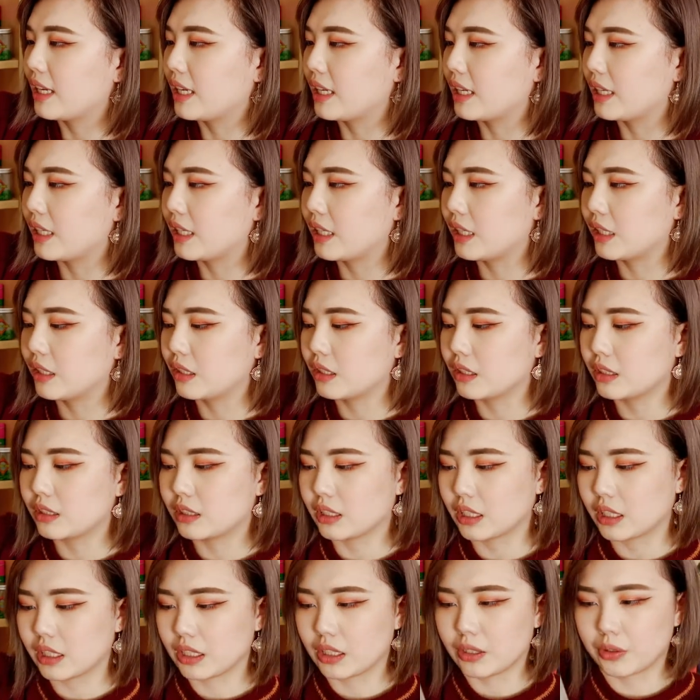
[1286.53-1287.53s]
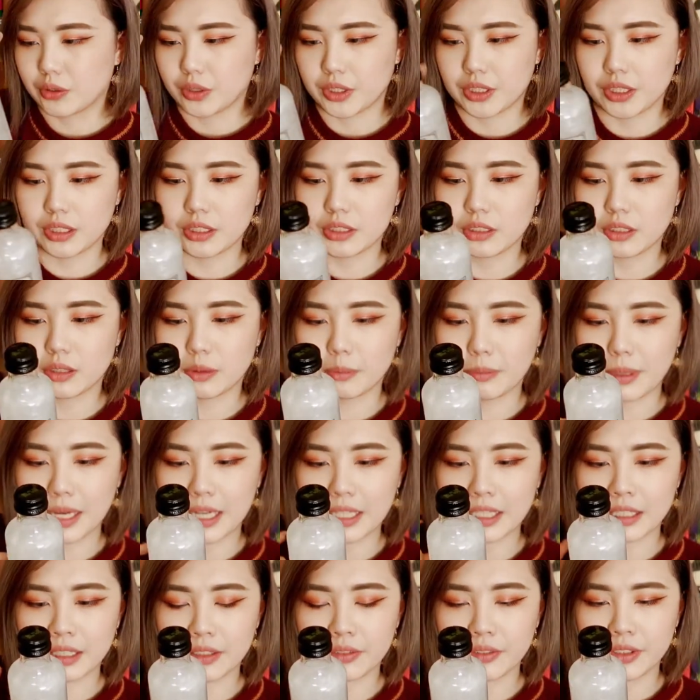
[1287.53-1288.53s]
And there's like ingredients on the
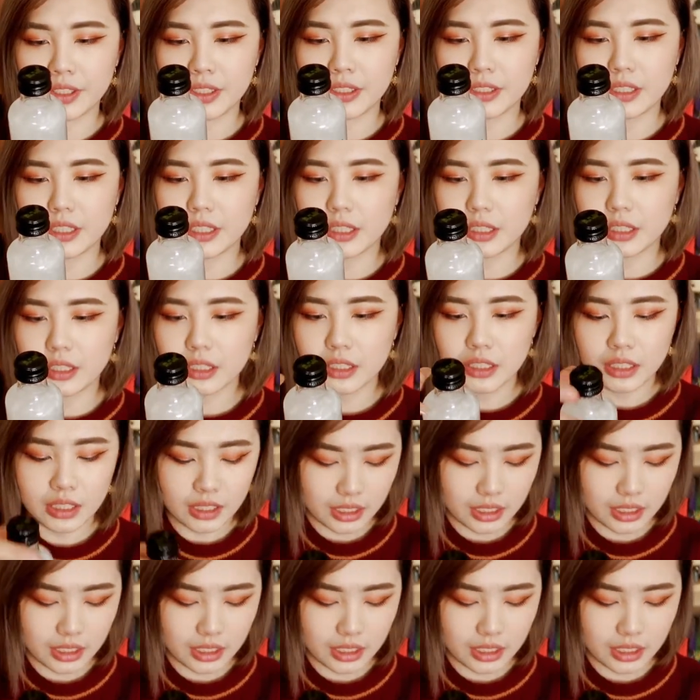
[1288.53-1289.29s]
back and everything.